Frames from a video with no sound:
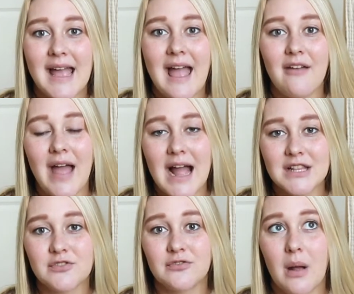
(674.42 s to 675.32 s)
I have
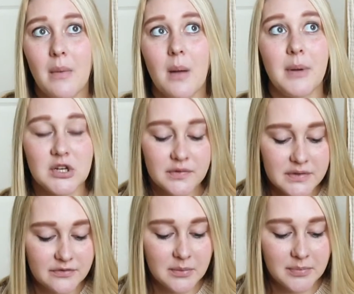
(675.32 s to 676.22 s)
hats from a bunch of
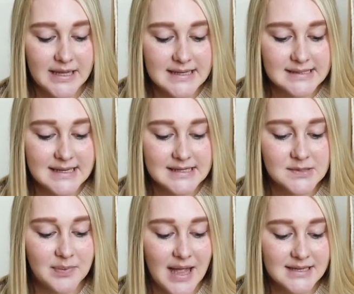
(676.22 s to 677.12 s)
different
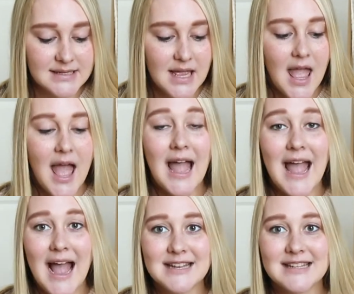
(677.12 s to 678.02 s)
places, but I
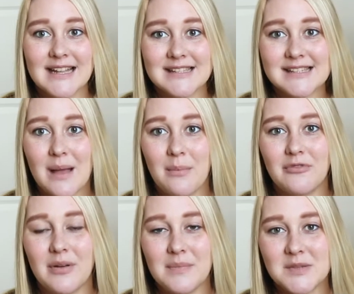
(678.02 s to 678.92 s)
had to get some
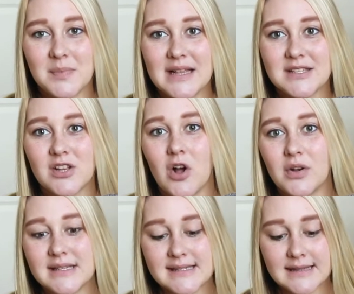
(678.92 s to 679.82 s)
from this place
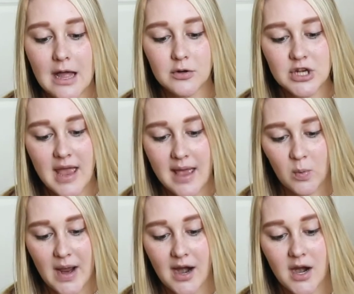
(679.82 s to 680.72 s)
called Slouch
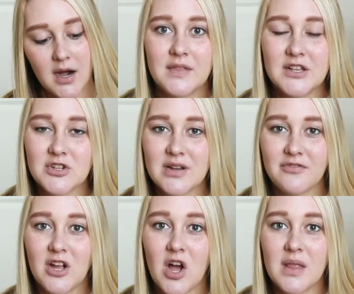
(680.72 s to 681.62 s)
Headwear. These are
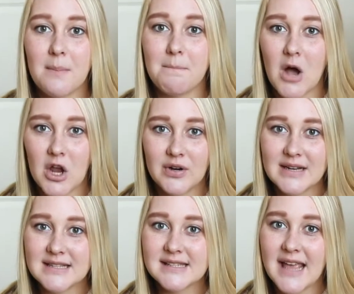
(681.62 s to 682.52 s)
definitely on the
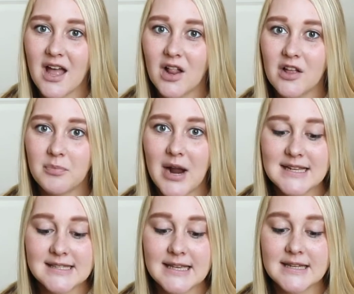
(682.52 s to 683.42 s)
moderate scale of
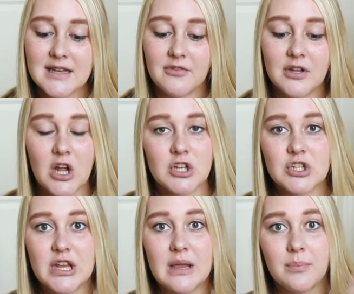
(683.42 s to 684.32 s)
pricing, definitely not
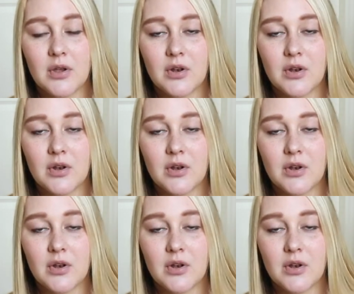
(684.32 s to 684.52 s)
cheap,